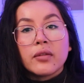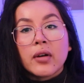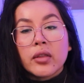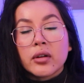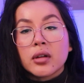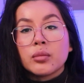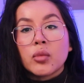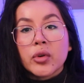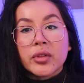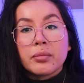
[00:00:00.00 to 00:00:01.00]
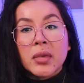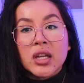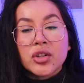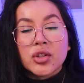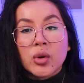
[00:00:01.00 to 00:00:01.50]
Father Amorth
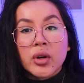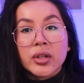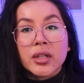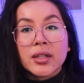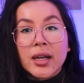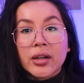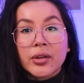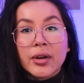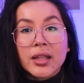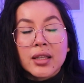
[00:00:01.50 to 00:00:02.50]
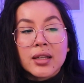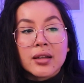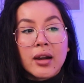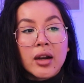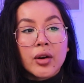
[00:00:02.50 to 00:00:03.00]
made sure to decorate the
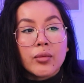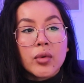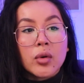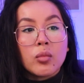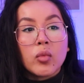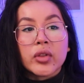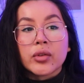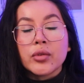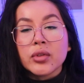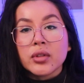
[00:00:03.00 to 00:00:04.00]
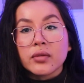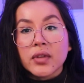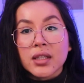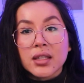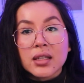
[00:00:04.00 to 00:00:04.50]
entire room with
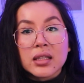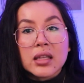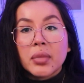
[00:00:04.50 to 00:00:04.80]
crucifixes,